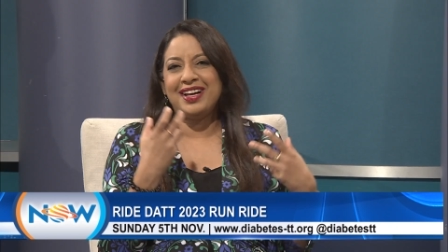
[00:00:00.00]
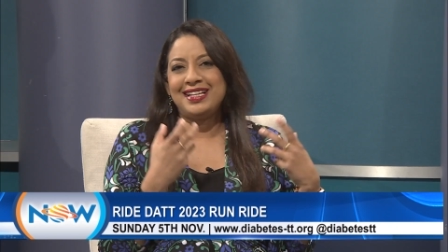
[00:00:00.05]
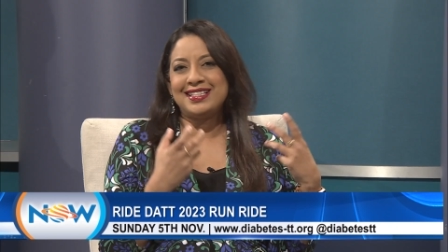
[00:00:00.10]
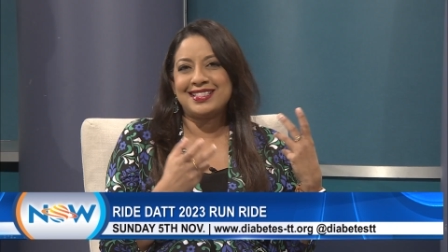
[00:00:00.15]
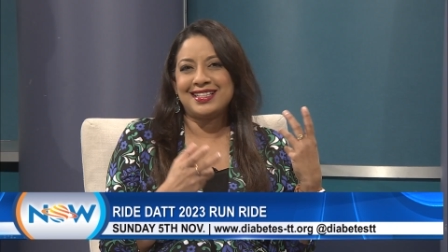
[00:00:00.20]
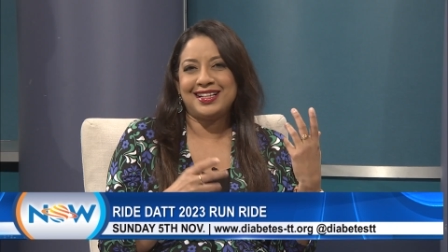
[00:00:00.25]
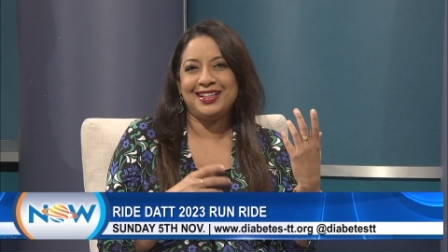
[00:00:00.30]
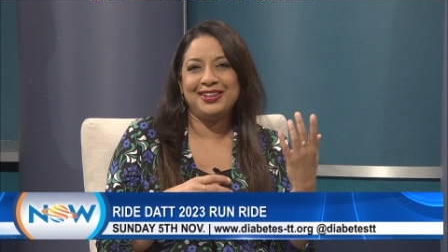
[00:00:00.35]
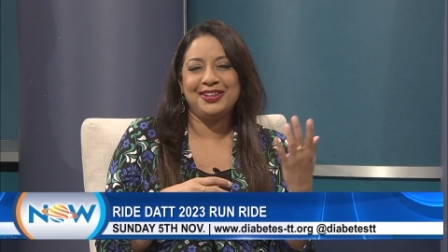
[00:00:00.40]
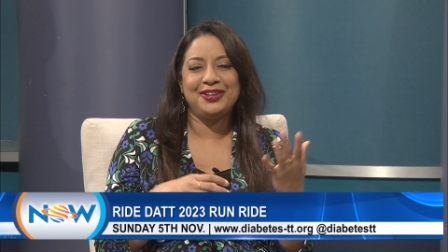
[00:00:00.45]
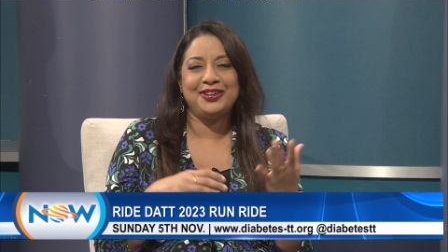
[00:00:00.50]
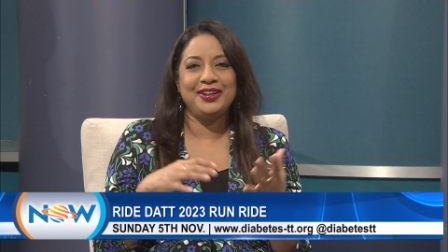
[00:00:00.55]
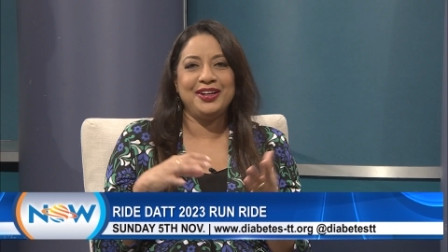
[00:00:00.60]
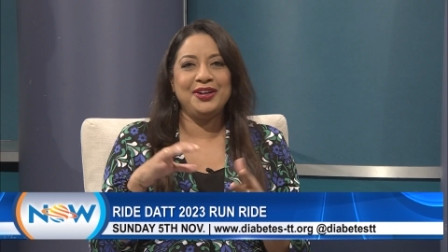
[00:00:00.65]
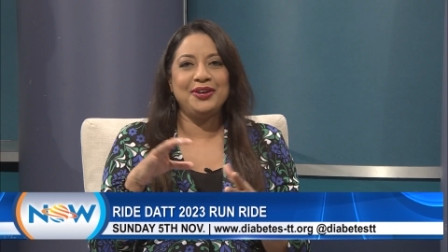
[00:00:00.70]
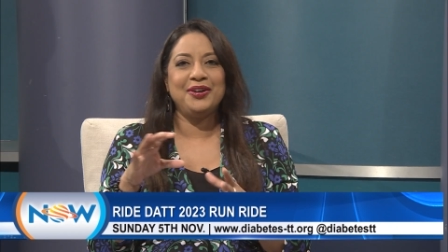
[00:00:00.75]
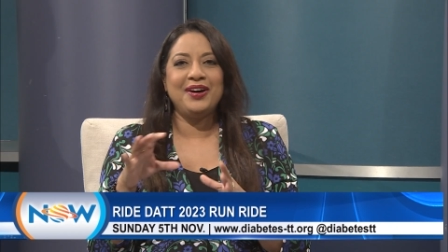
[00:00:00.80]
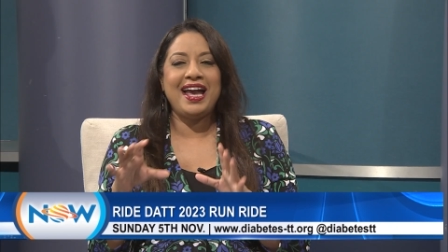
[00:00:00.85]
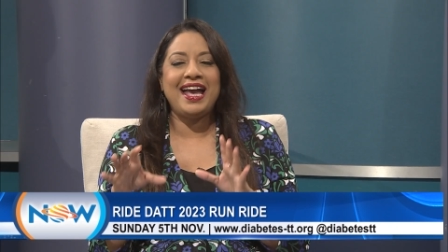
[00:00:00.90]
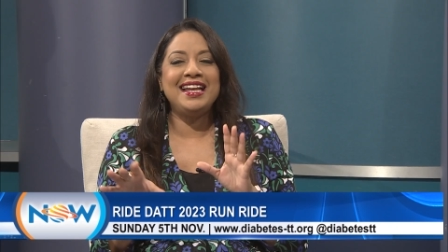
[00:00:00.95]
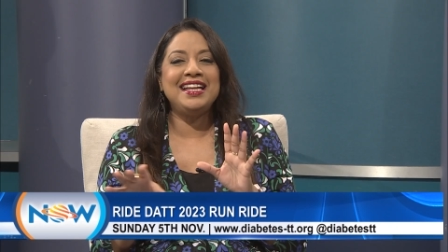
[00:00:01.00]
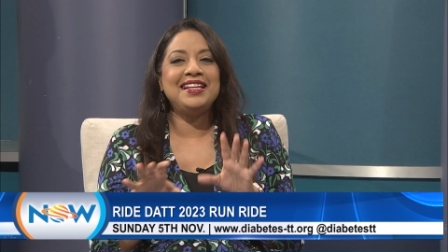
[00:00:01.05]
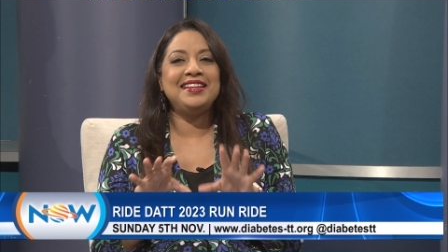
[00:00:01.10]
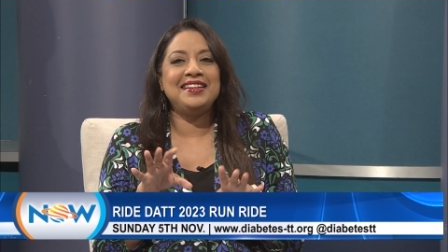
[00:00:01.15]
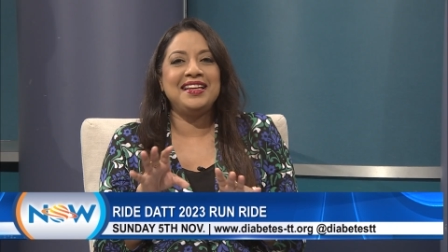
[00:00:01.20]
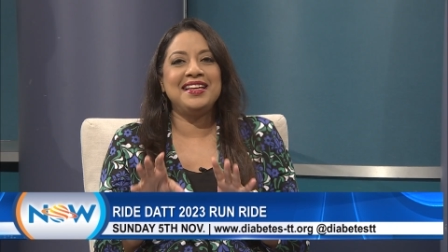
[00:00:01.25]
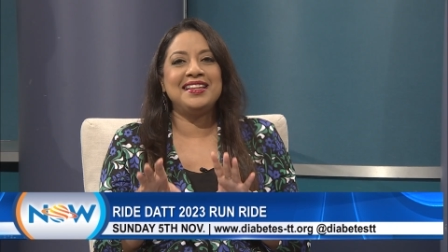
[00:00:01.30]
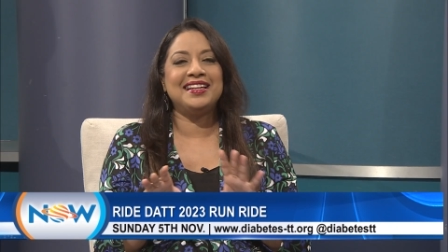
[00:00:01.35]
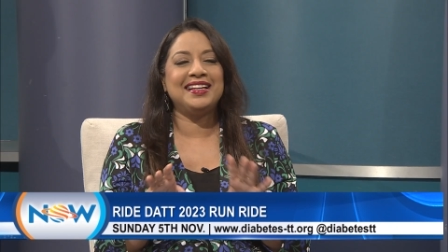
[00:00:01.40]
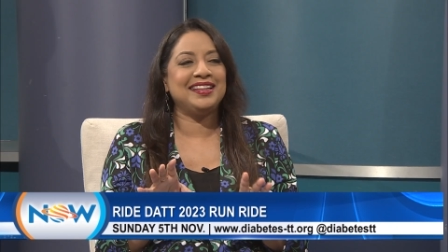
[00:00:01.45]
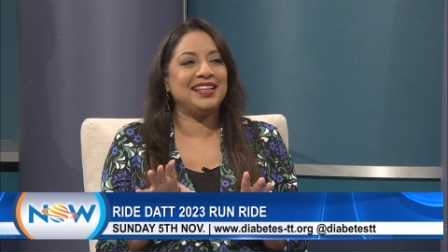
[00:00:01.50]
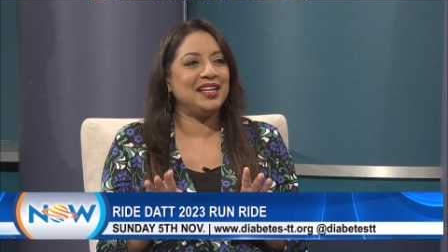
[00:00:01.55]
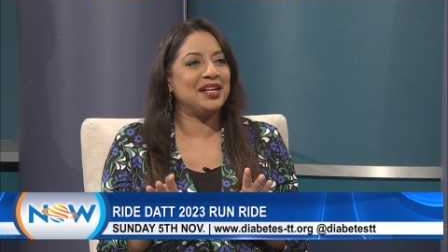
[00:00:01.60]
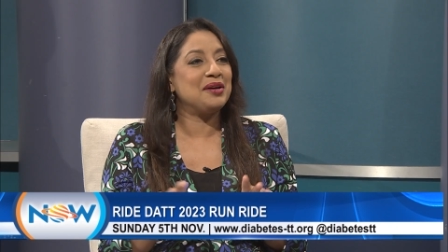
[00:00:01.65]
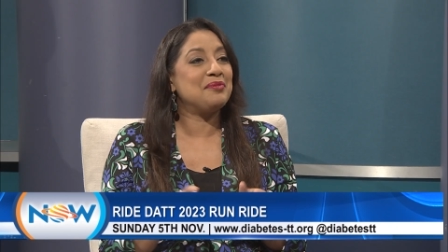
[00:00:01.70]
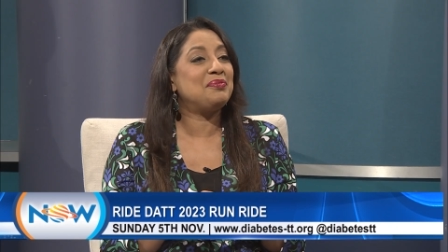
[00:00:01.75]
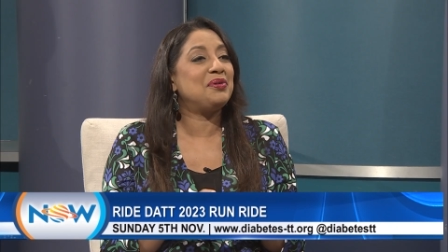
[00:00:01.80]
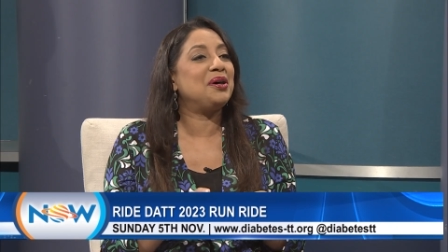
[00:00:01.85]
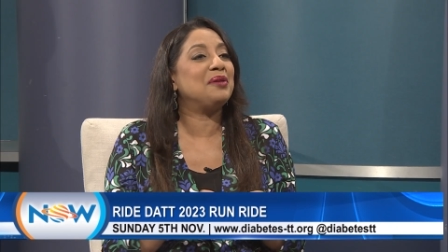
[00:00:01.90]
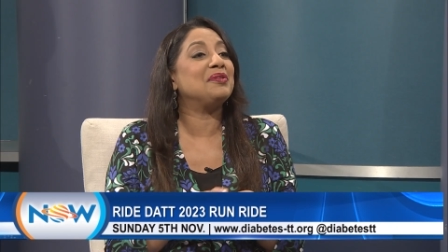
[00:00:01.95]
tricycle or, you know, anything that
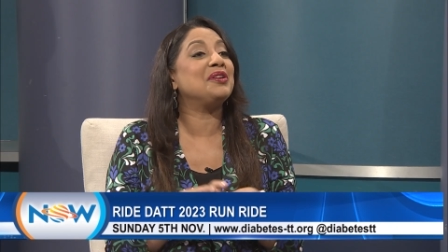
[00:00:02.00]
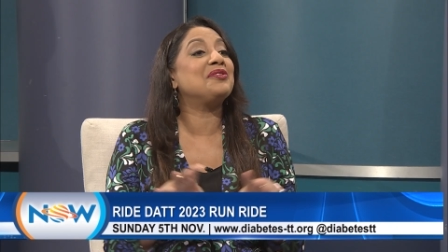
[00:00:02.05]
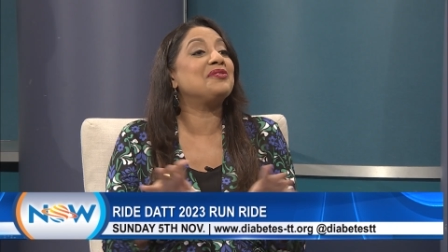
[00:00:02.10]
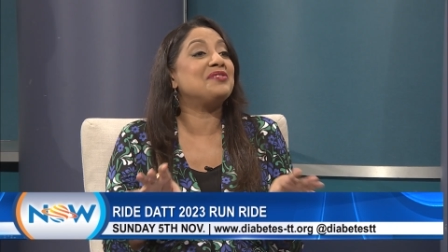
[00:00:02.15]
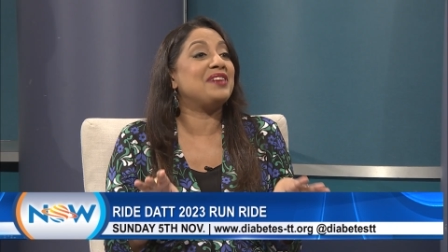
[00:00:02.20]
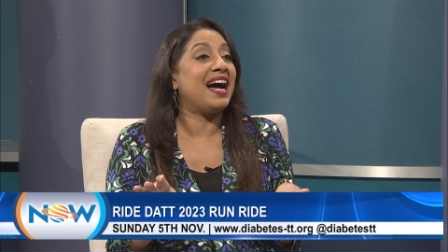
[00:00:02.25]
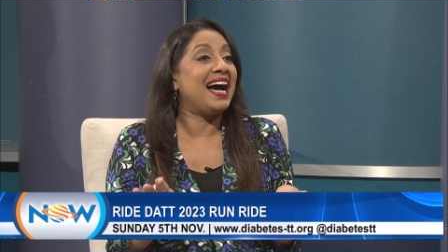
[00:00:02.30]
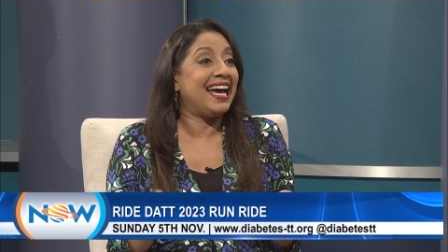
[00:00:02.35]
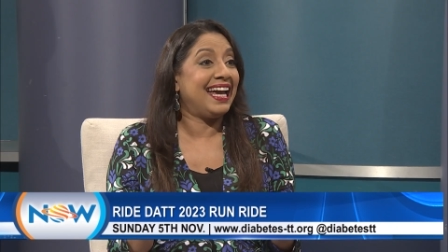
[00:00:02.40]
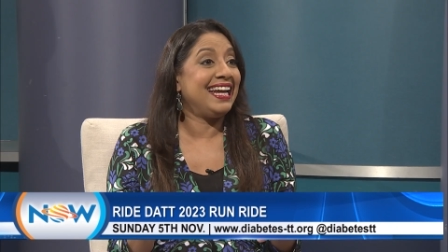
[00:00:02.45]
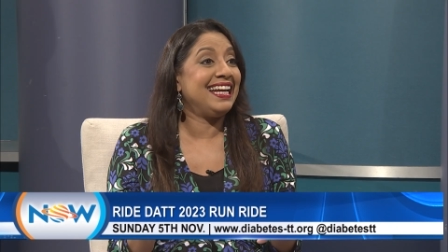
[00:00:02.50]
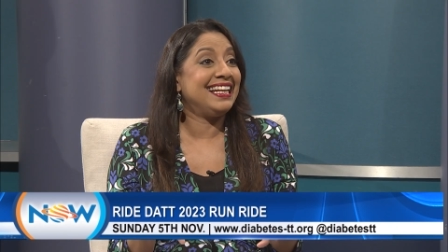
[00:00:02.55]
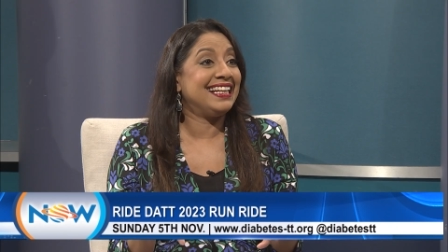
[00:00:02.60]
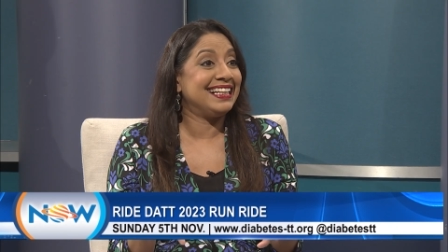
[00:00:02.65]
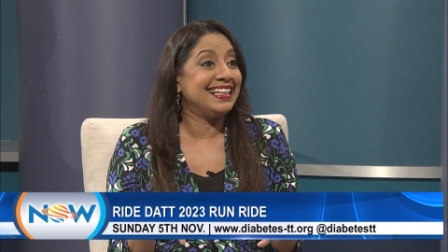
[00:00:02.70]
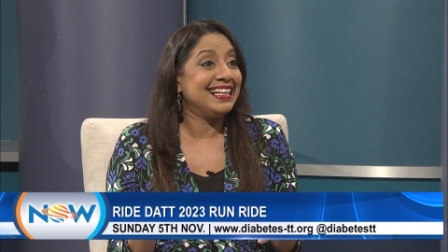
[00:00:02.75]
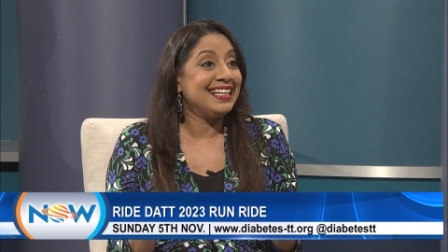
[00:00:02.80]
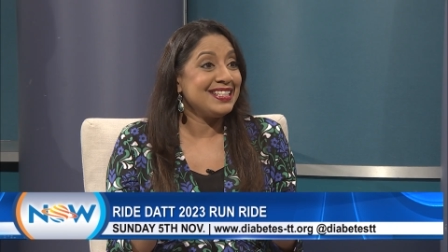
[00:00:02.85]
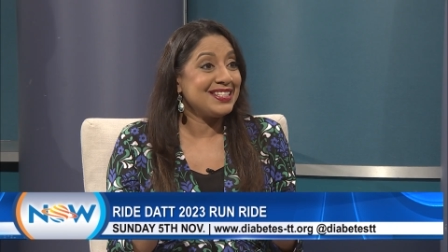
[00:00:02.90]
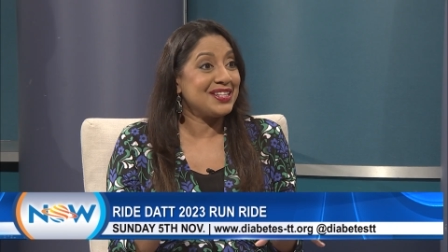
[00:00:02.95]
they could probably ride.